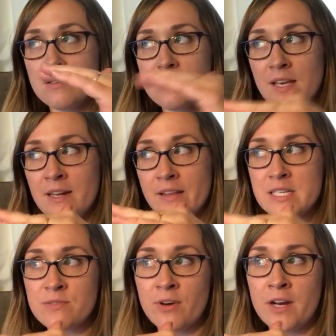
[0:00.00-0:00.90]
second to
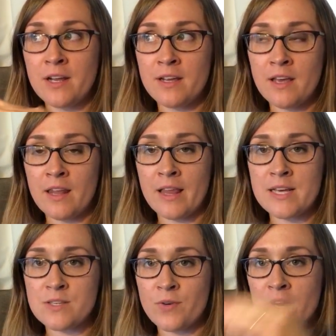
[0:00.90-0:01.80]
last Friday and
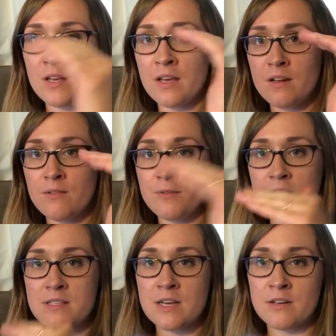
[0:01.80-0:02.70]
last Friday at
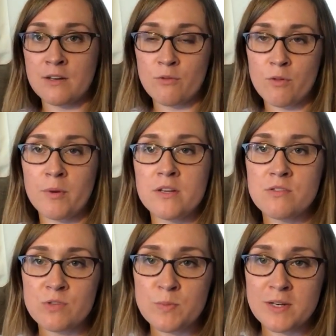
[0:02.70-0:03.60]
Funkstown and North
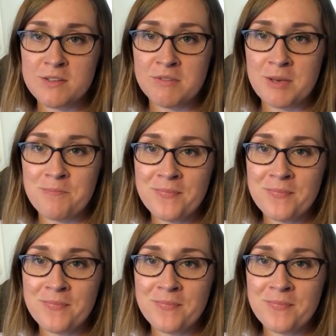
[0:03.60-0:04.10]
Paws, respectively.